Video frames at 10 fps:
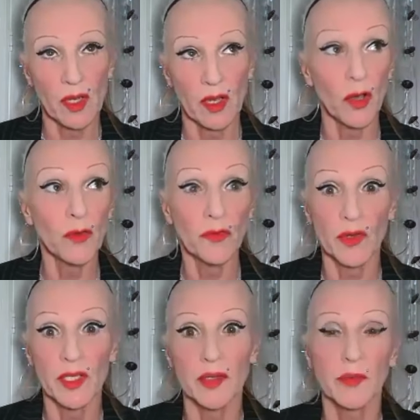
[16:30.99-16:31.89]

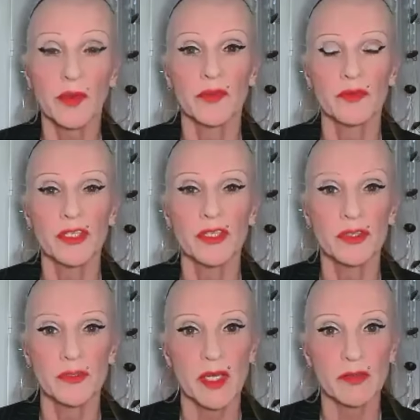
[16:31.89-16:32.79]
hopefully with
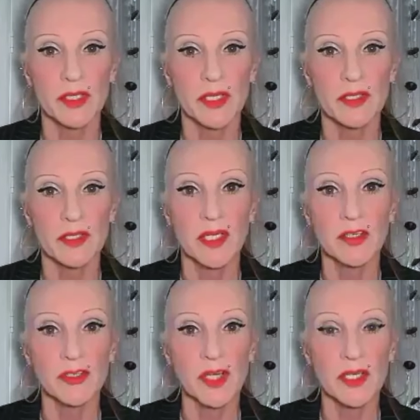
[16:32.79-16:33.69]
reduced penalties and
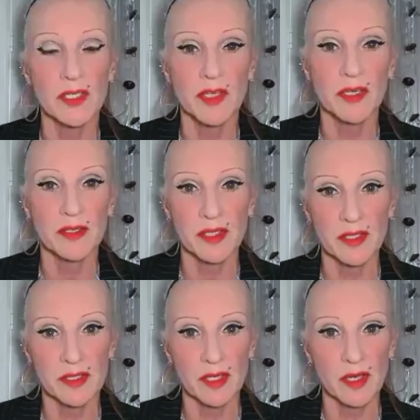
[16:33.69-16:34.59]
interest, because
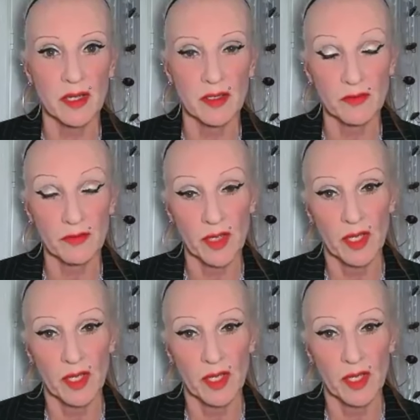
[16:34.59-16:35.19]
it's the kind of